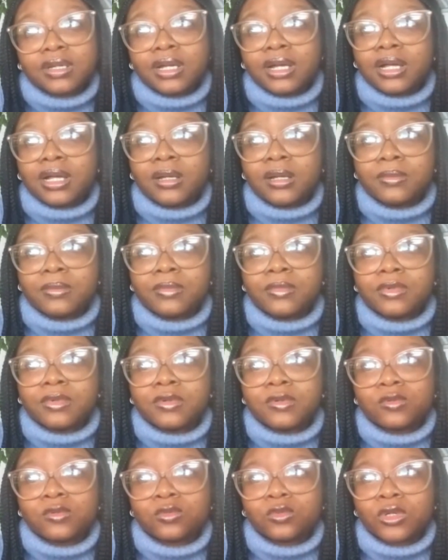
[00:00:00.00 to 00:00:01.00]

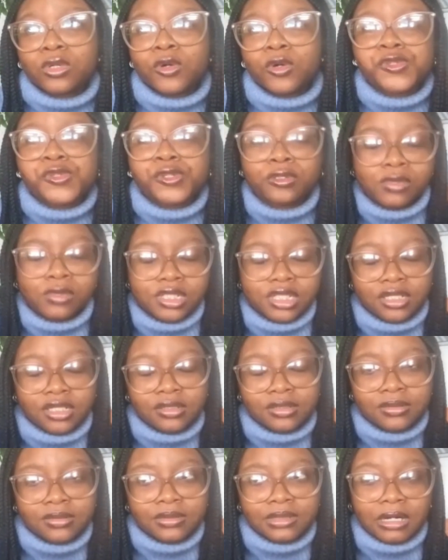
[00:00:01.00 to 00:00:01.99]
Also
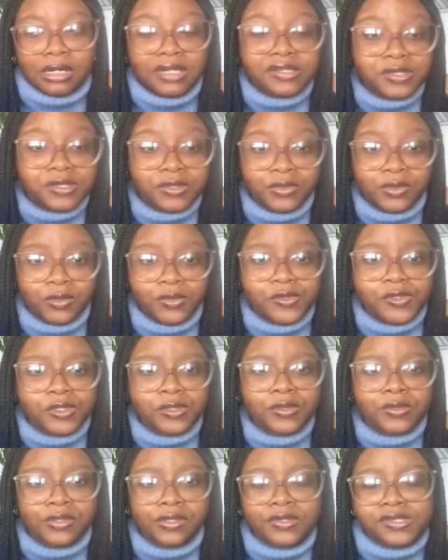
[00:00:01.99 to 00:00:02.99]
reading articles.
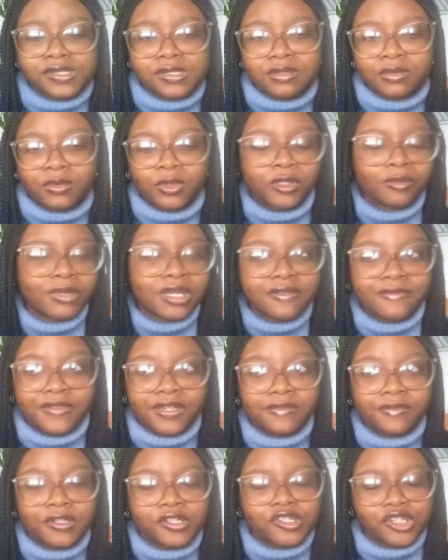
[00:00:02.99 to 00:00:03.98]
So there's one of my
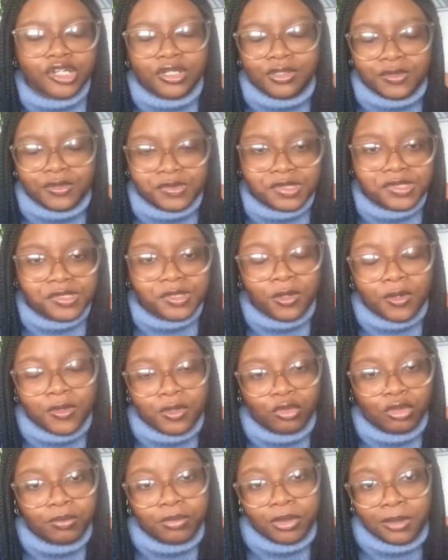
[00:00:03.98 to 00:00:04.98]
favorite journals, it's
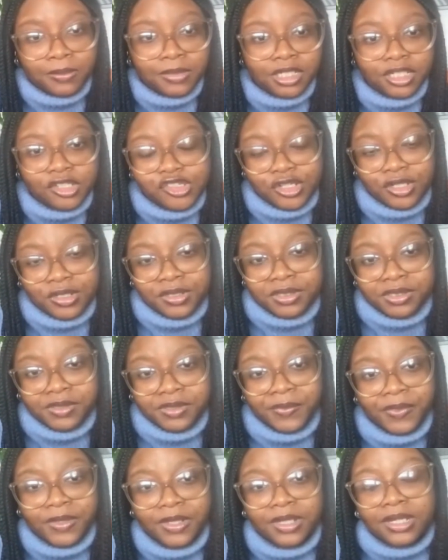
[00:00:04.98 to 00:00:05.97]
called the Republic
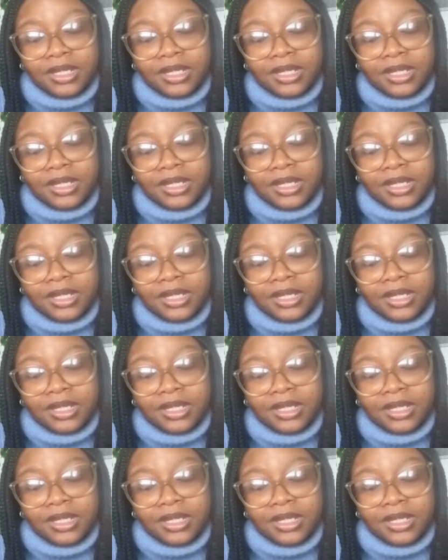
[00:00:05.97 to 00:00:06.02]
Journal.